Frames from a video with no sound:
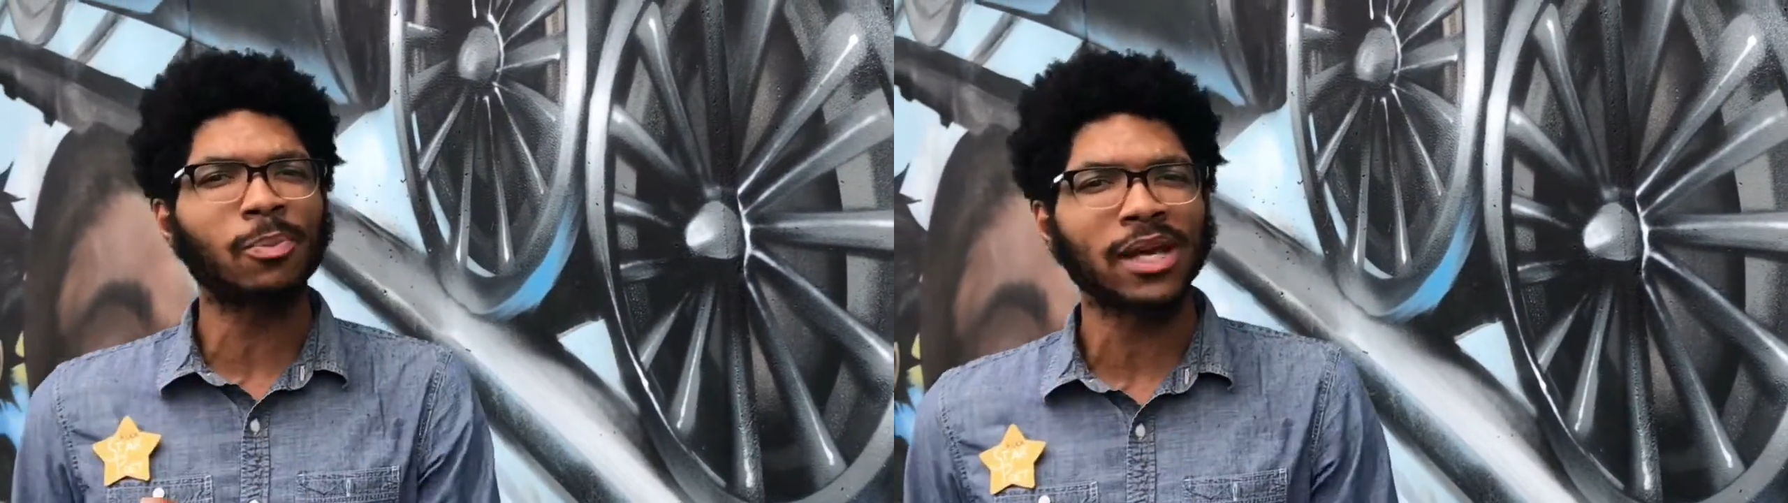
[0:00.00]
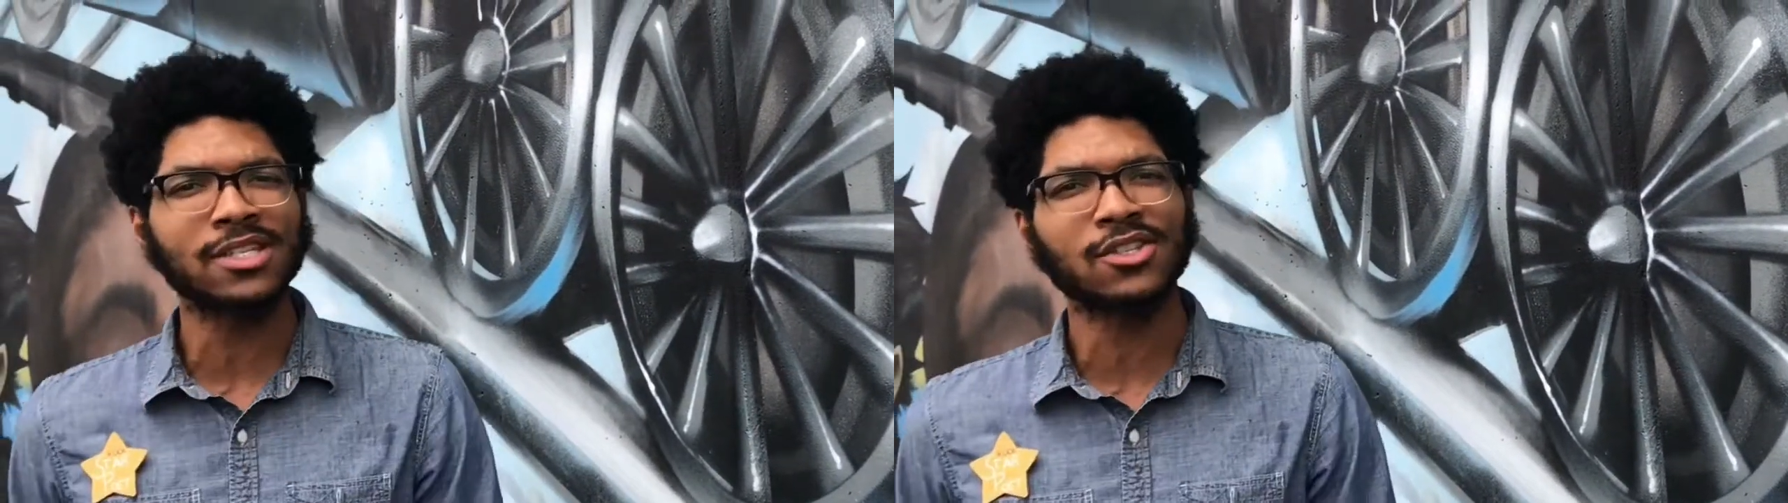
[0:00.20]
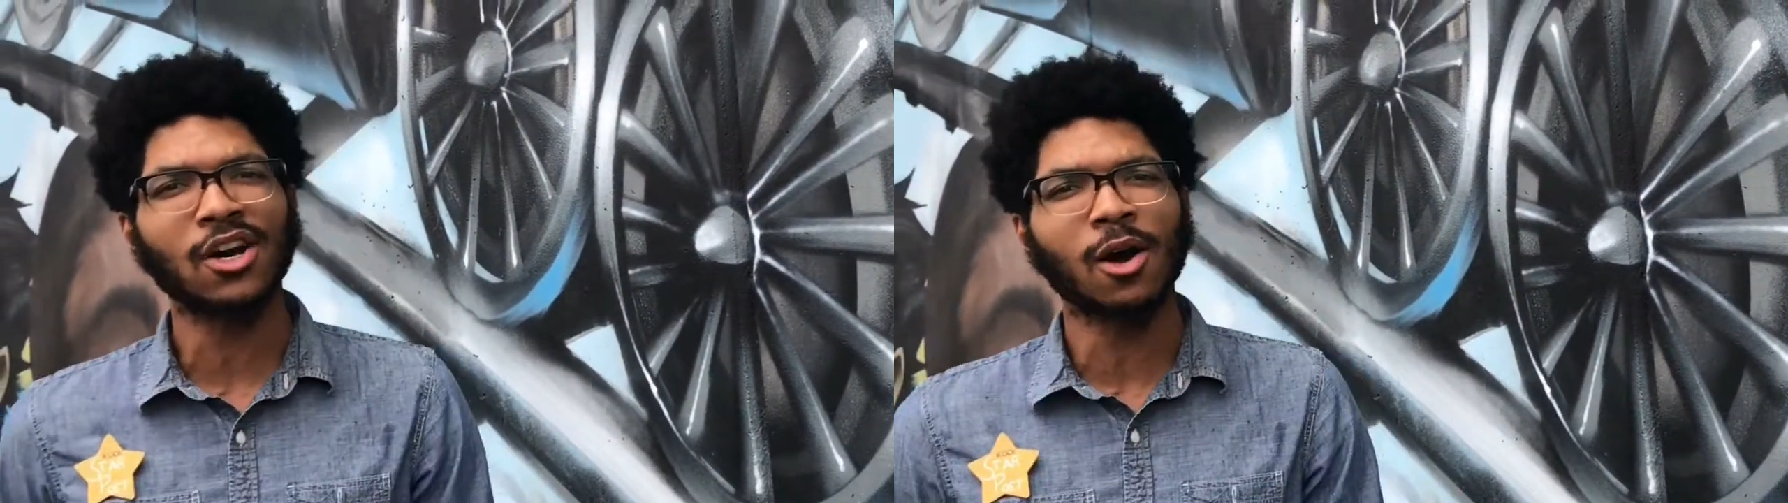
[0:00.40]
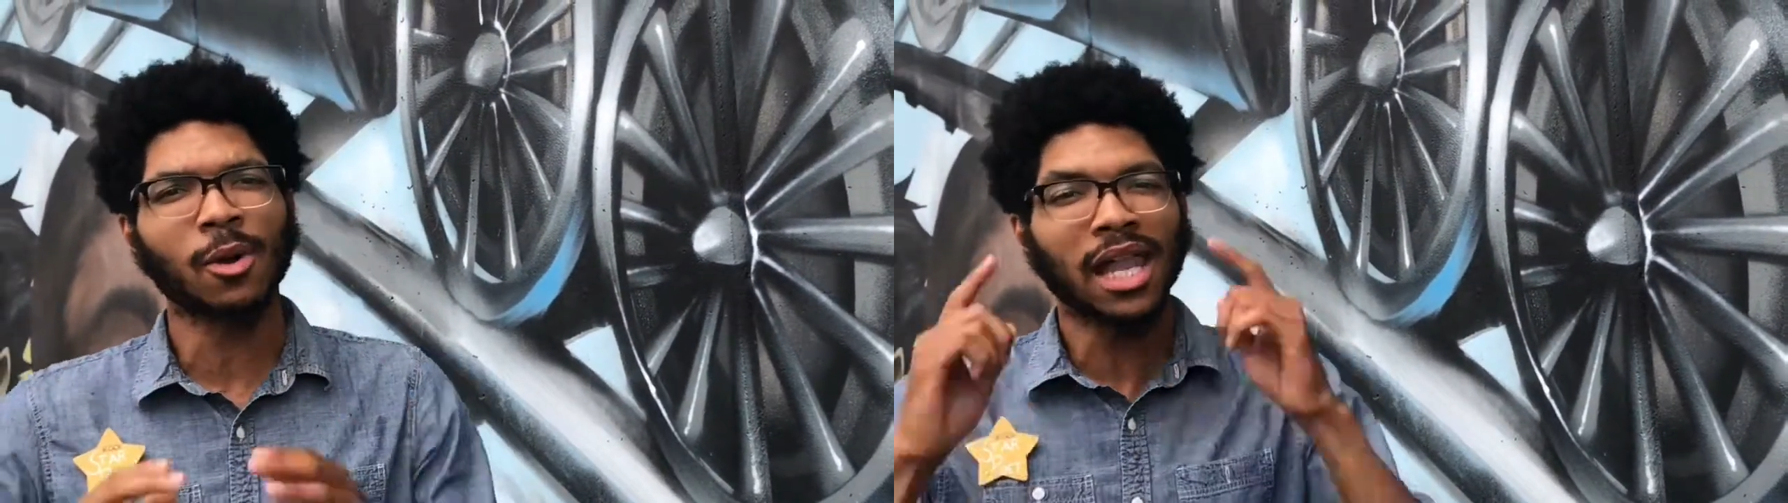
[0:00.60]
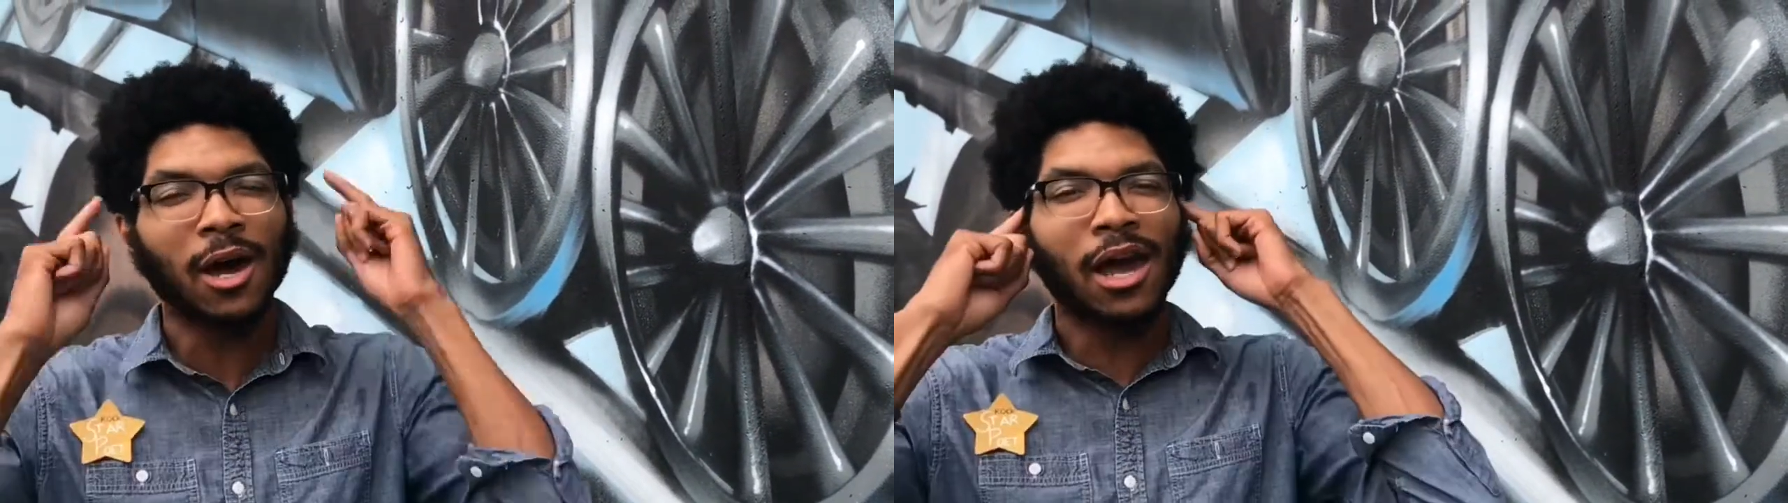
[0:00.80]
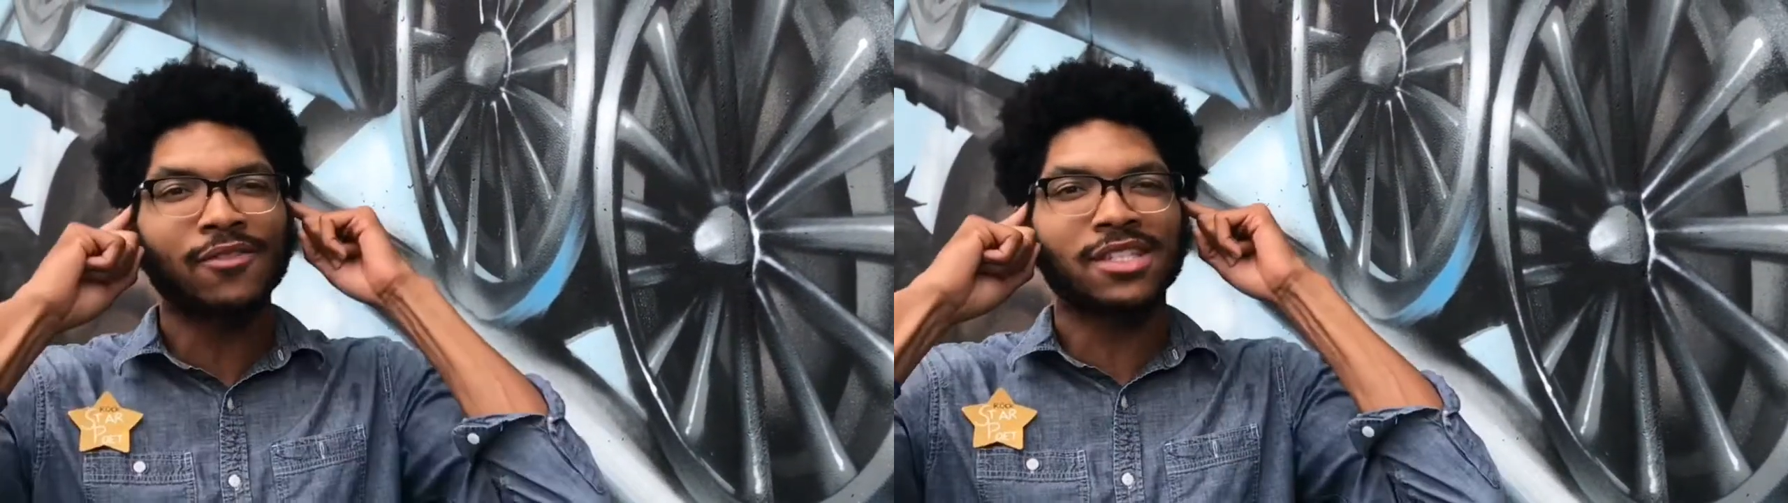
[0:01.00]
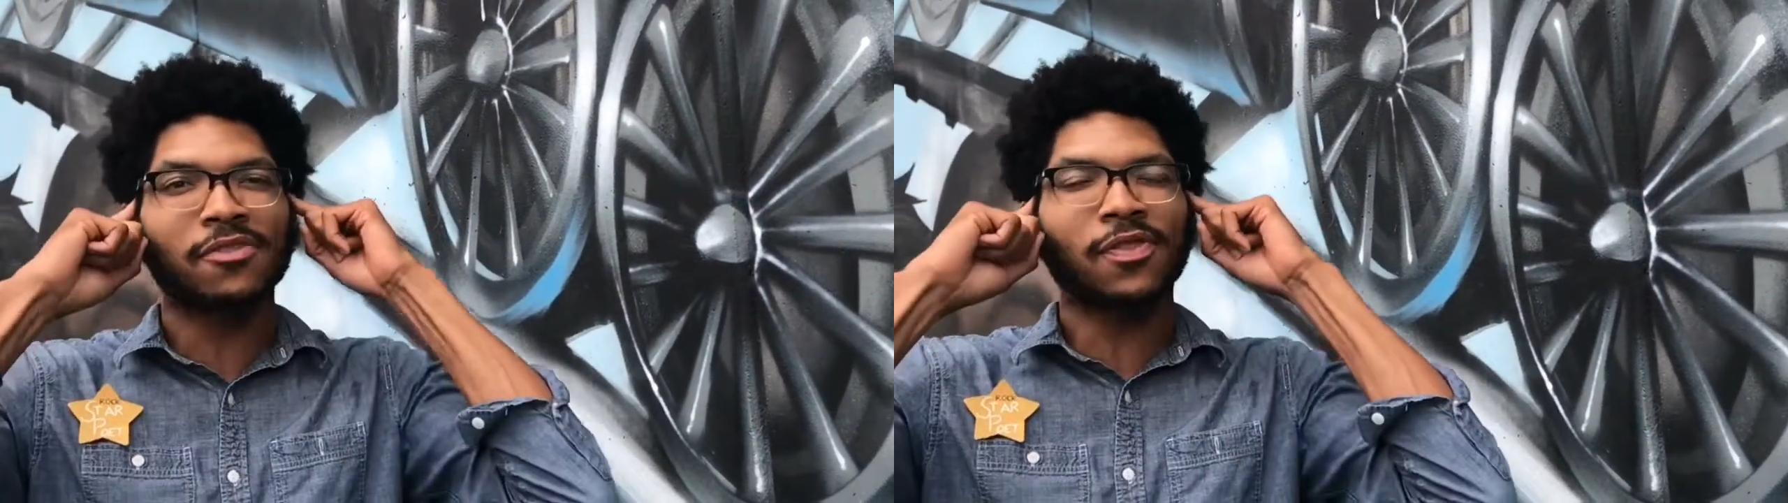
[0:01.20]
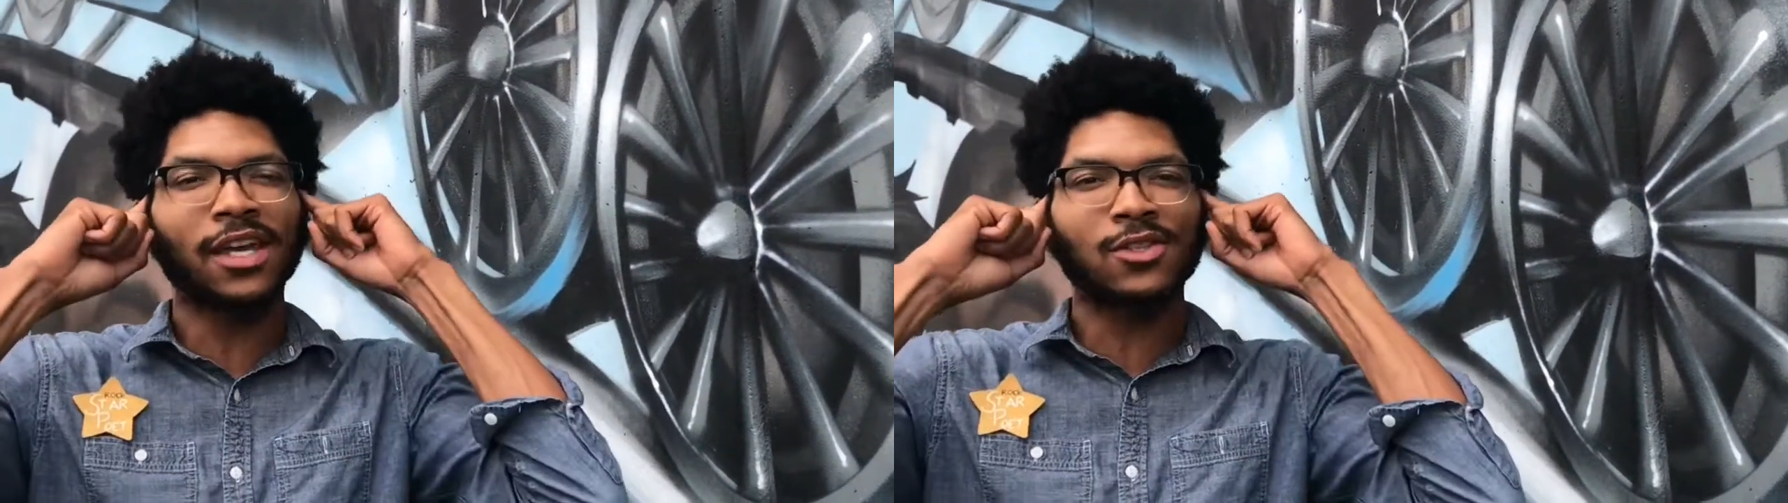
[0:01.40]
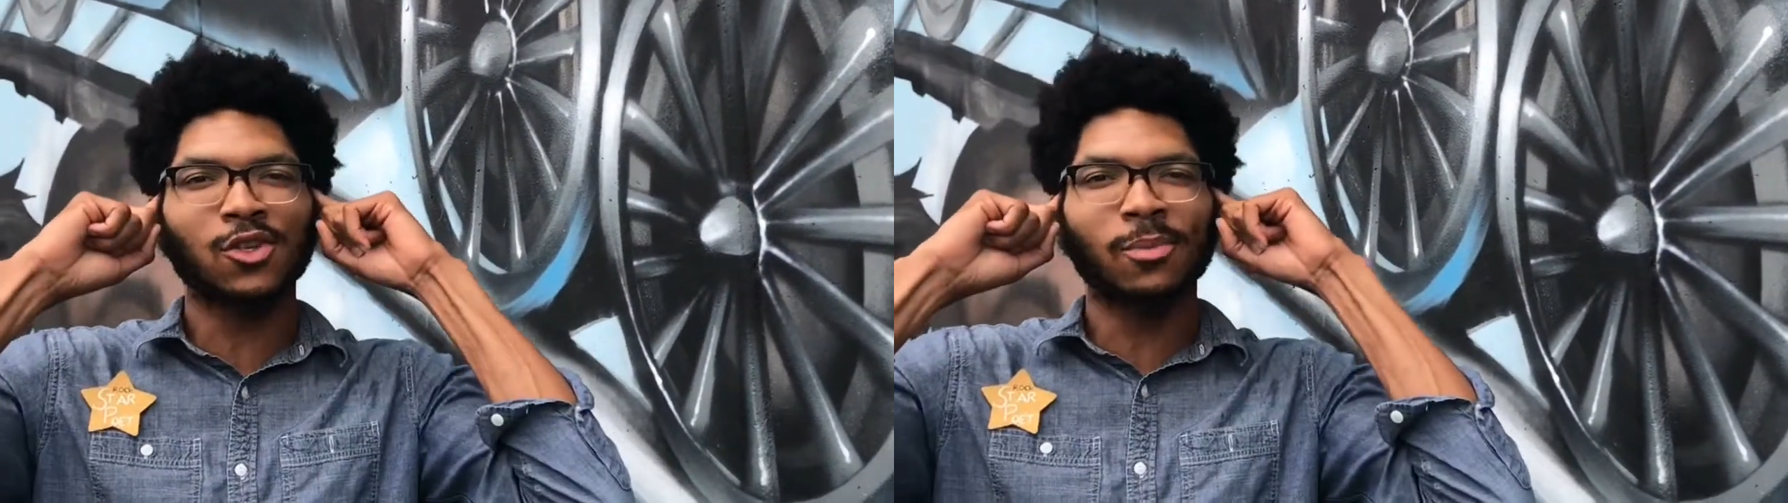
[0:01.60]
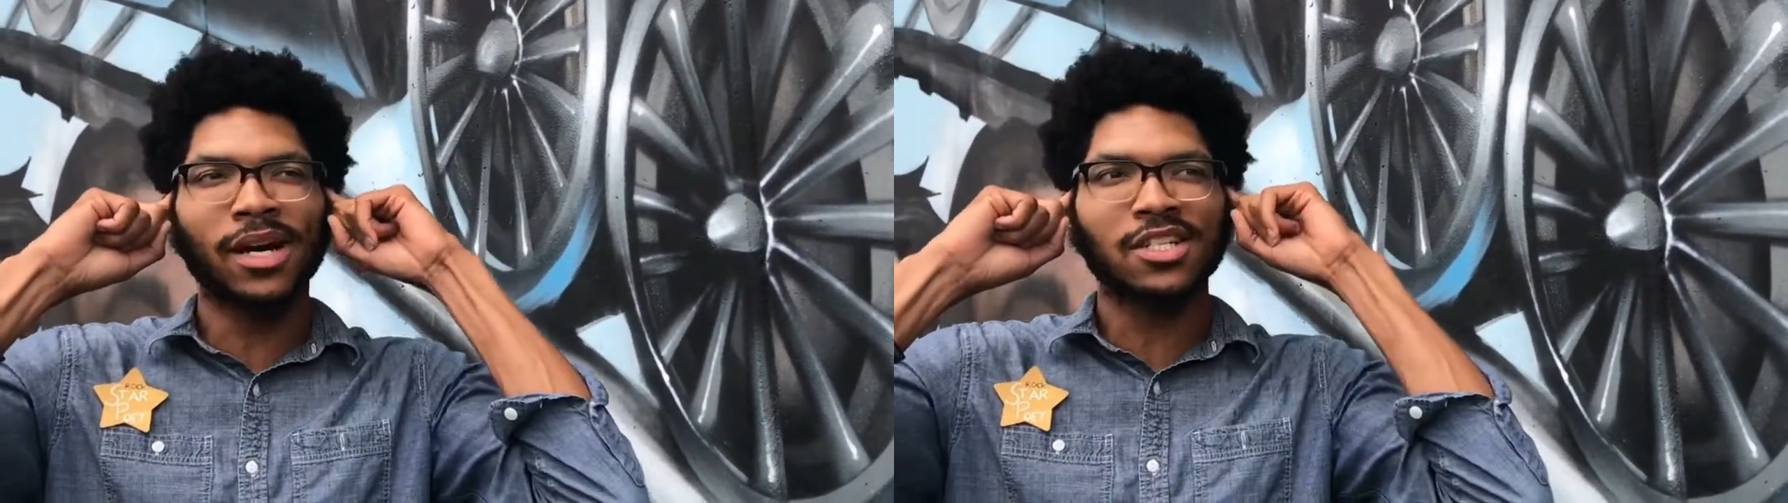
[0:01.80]
places are without having to think
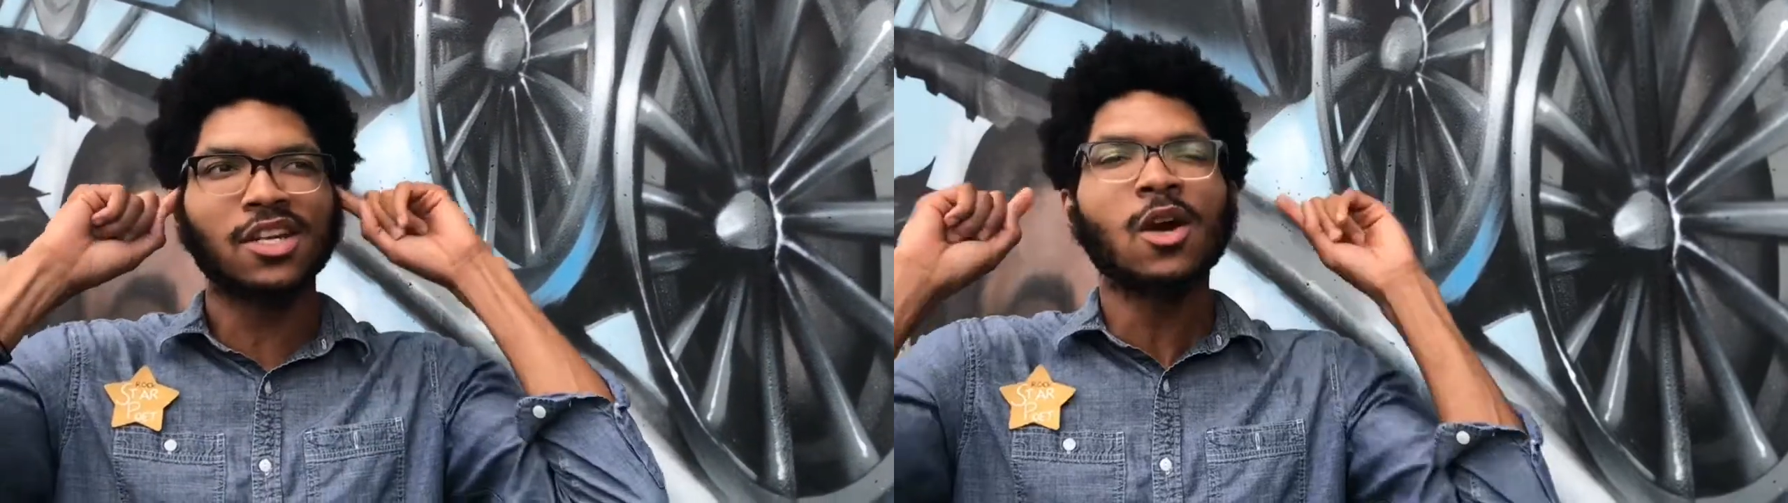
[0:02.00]
too much